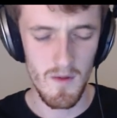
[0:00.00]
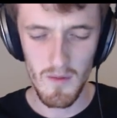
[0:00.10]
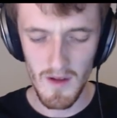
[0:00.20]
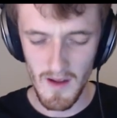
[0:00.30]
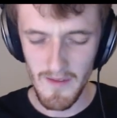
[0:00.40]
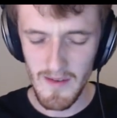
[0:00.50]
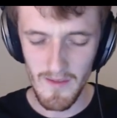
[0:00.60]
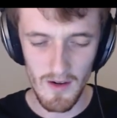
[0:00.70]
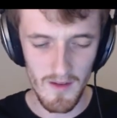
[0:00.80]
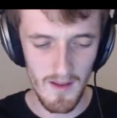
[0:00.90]
I haven't
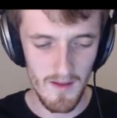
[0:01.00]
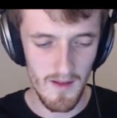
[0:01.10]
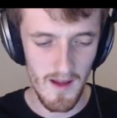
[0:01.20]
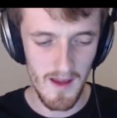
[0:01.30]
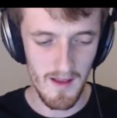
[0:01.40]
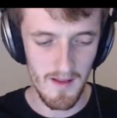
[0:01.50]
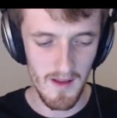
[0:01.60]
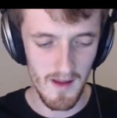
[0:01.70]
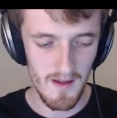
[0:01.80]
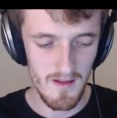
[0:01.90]
even looked at his
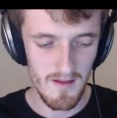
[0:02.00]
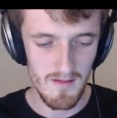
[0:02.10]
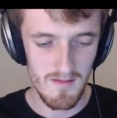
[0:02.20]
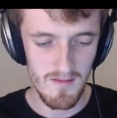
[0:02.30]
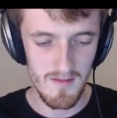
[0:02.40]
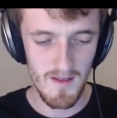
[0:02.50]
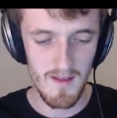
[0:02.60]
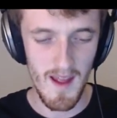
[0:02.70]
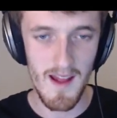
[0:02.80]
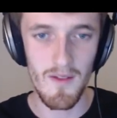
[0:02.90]
like
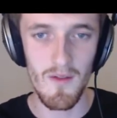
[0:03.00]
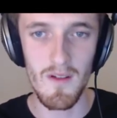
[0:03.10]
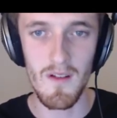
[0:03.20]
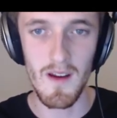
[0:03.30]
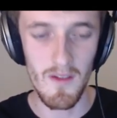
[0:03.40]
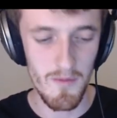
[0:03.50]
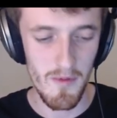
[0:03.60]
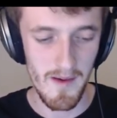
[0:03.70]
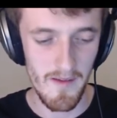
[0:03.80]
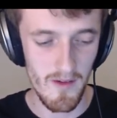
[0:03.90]
stats. I should
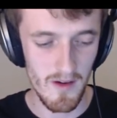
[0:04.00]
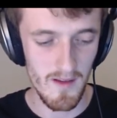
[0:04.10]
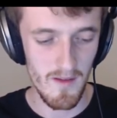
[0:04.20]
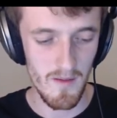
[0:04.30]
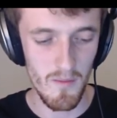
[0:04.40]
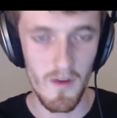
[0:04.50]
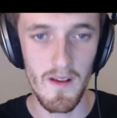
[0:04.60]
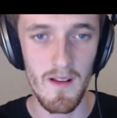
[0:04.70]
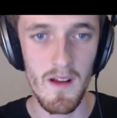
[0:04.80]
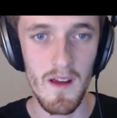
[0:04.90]
probably have a look into what
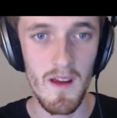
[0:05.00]
he's like.